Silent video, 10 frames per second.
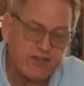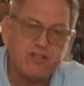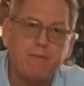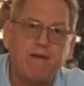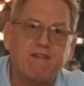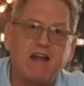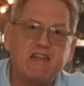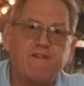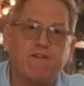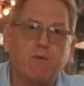I've got
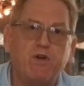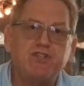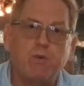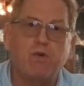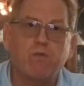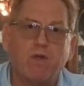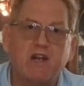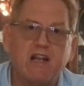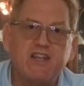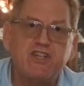different ones, and we're going to
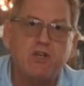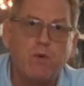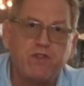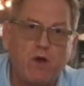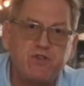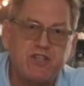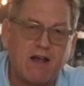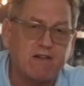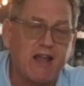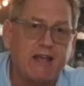listen to what those sound
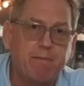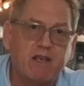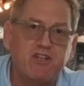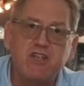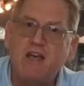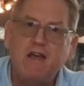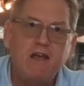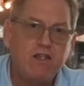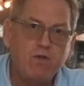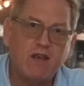like, because you
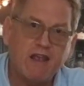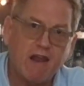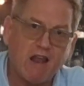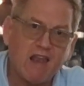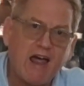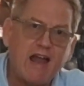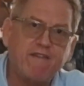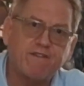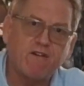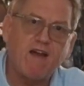can get a lot of
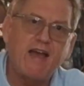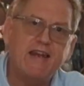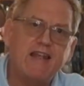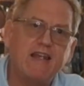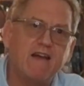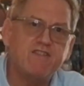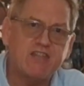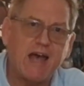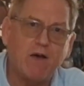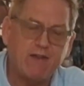variety of
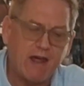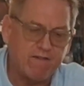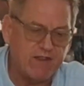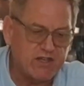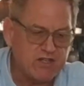sound out of this.